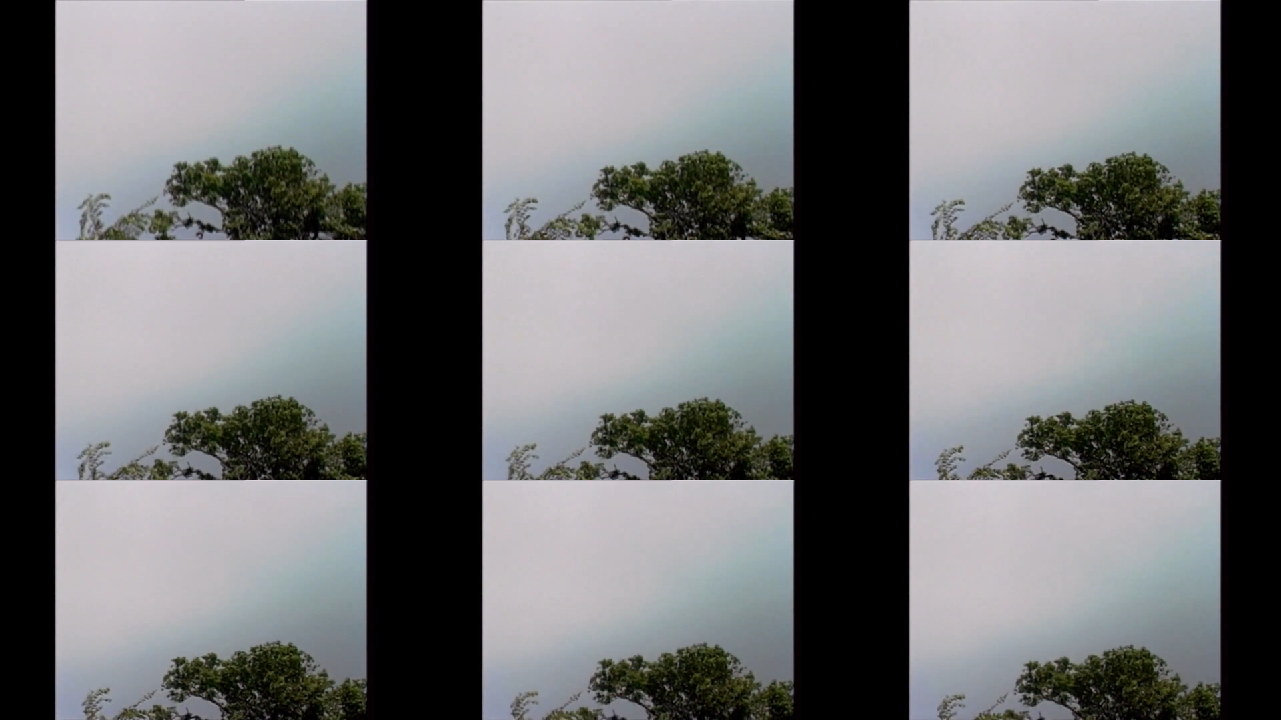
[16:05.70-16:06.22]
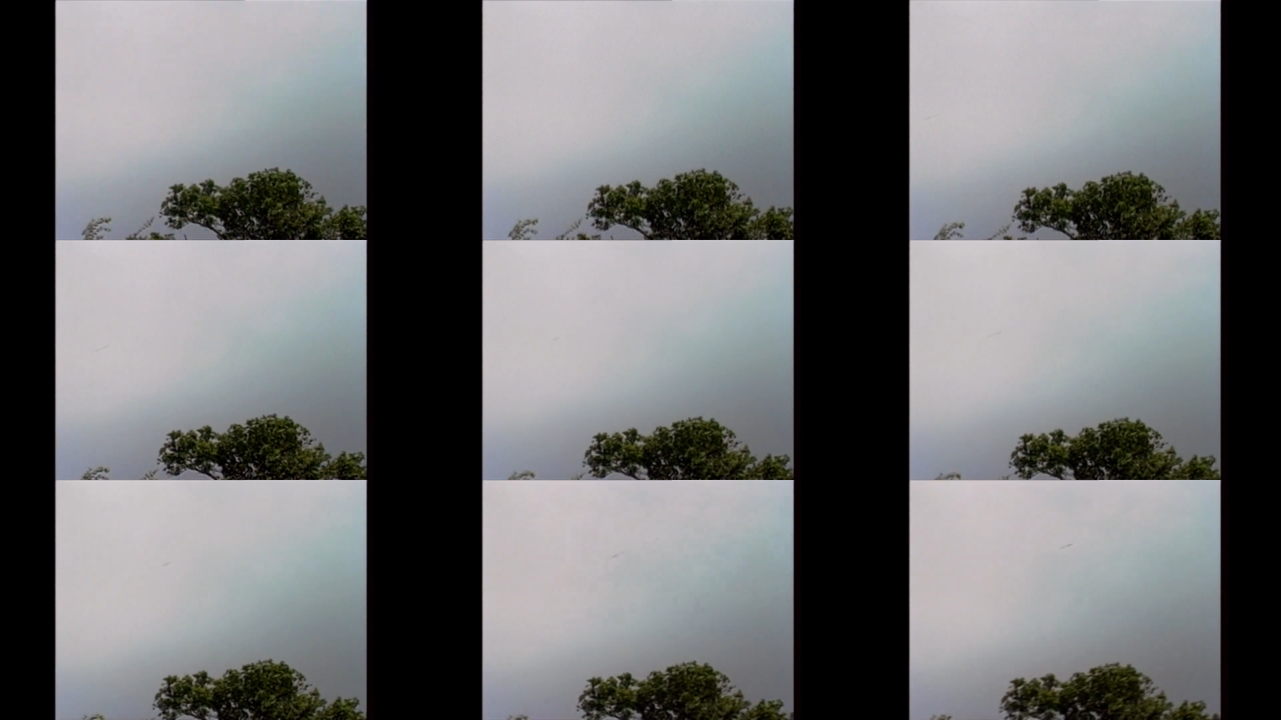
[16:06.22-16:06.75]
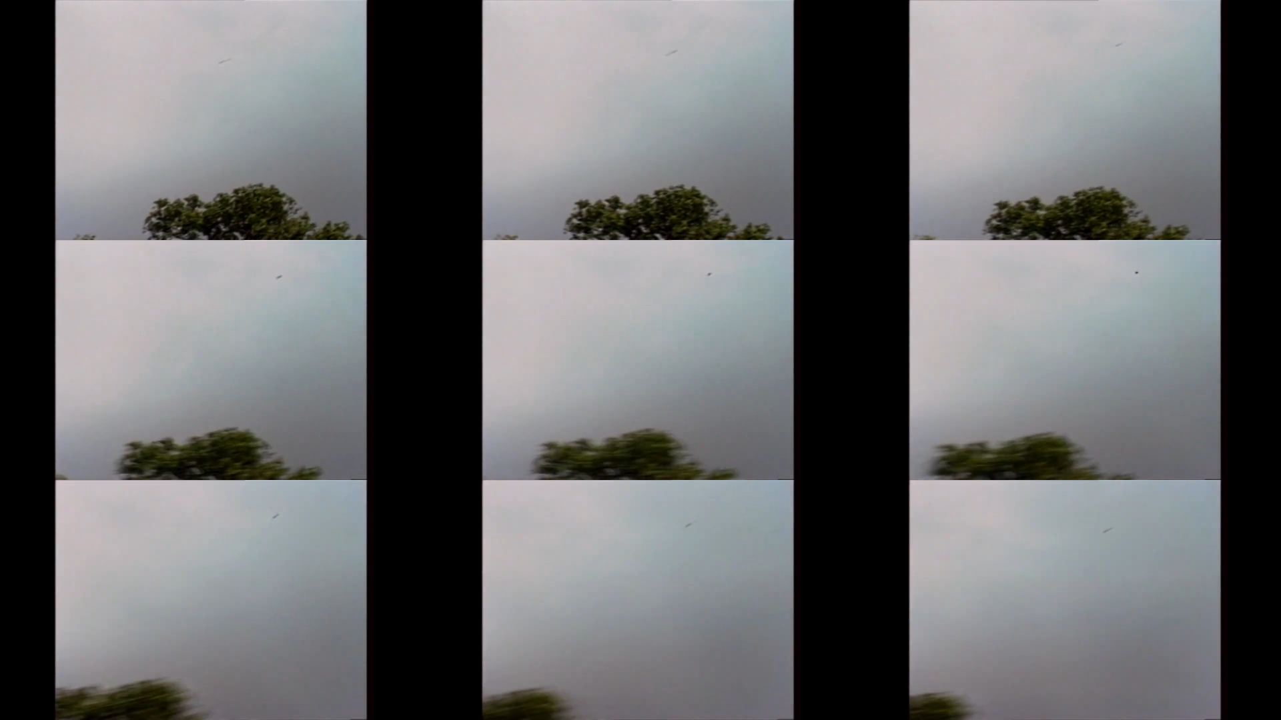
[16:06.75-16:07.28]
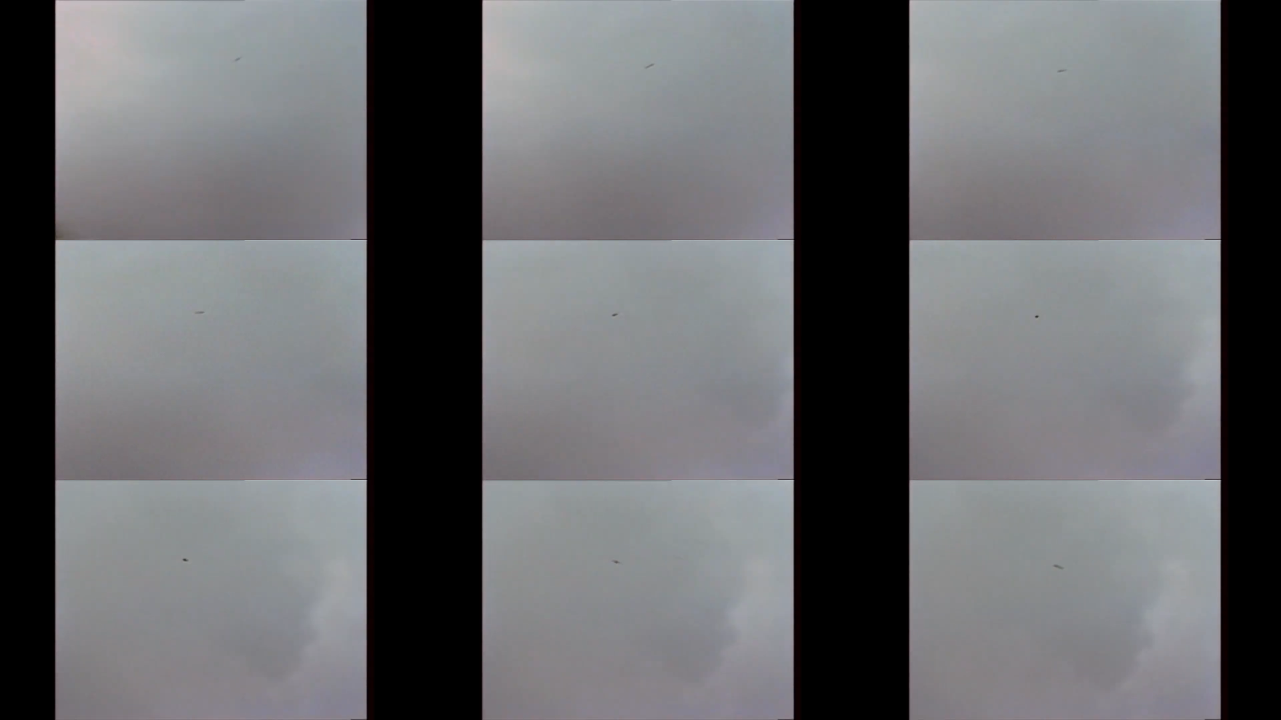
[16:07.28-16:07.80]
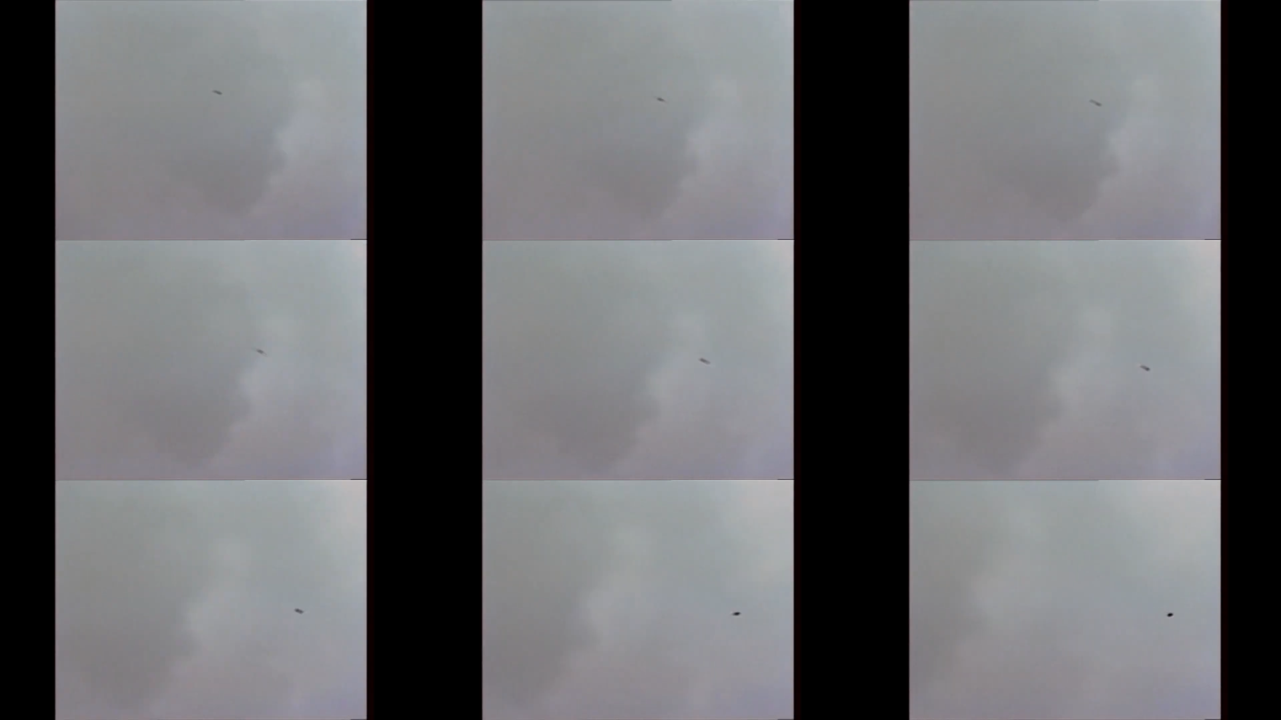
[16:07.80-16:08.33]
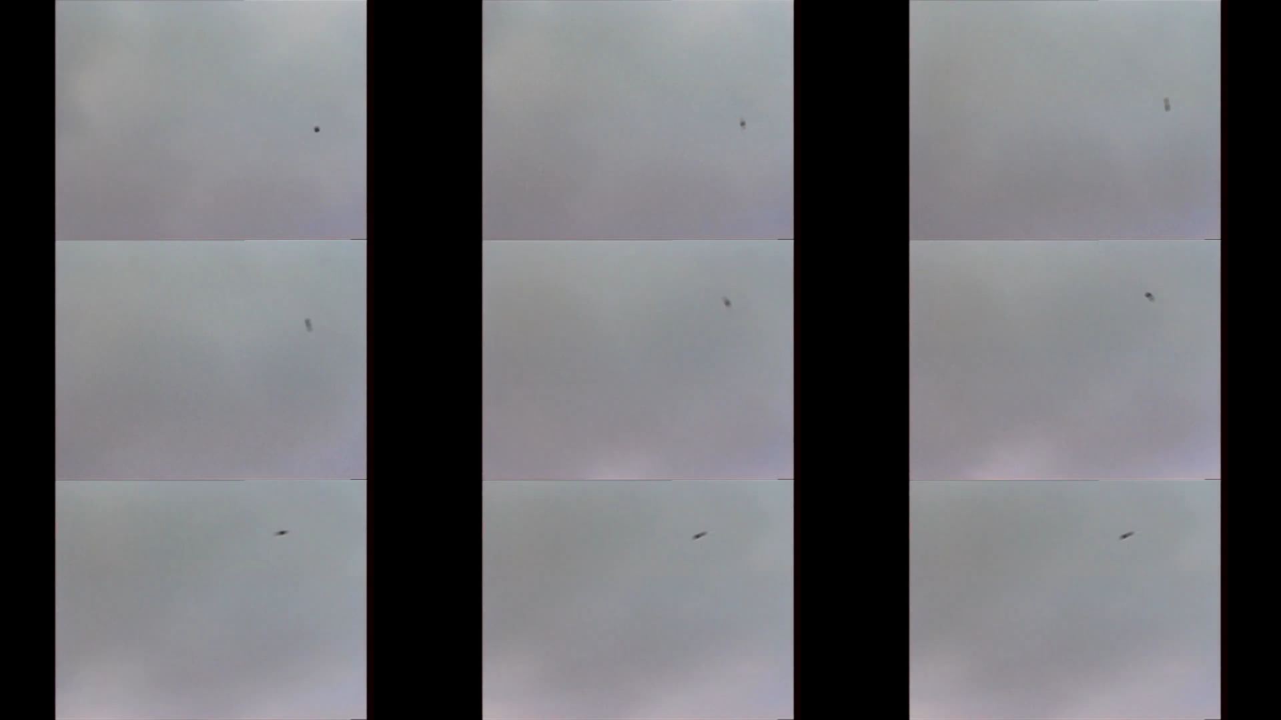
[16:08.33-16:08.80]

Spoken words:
Nobody's mouth can be seen.